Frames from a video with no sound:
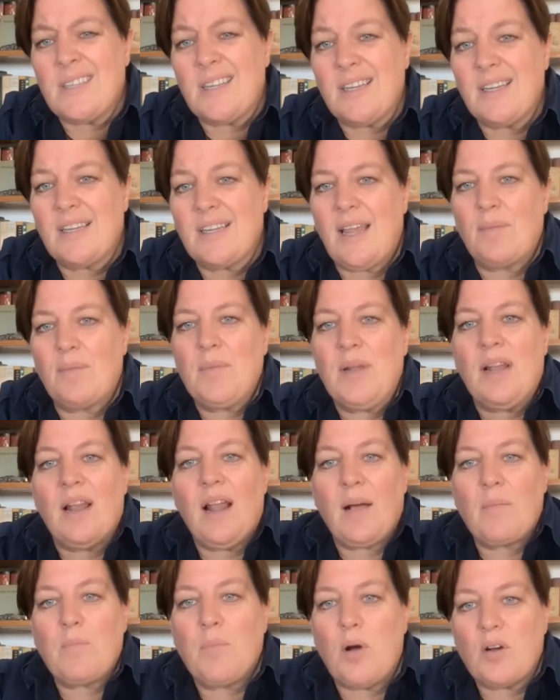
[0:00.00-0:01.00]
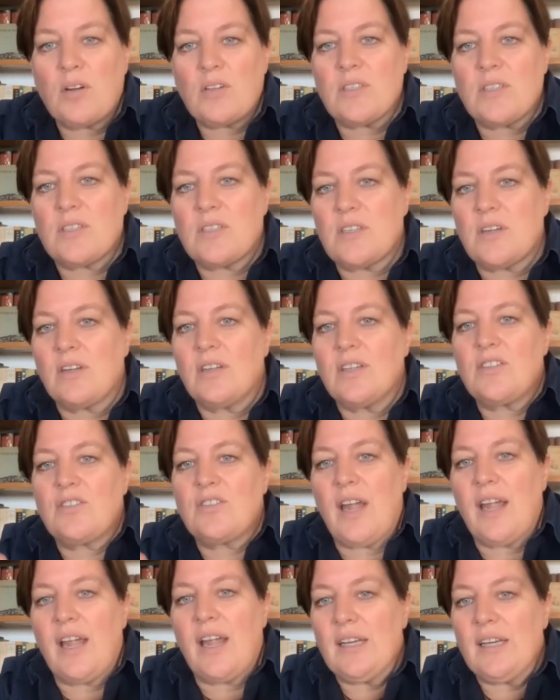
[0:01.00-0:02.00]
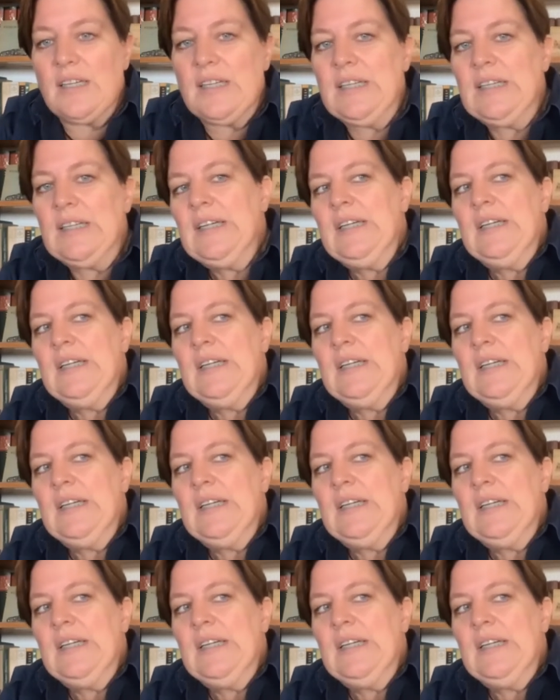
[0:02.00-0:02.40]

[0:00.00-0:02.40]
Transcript: And it came in lug boxes on a trailer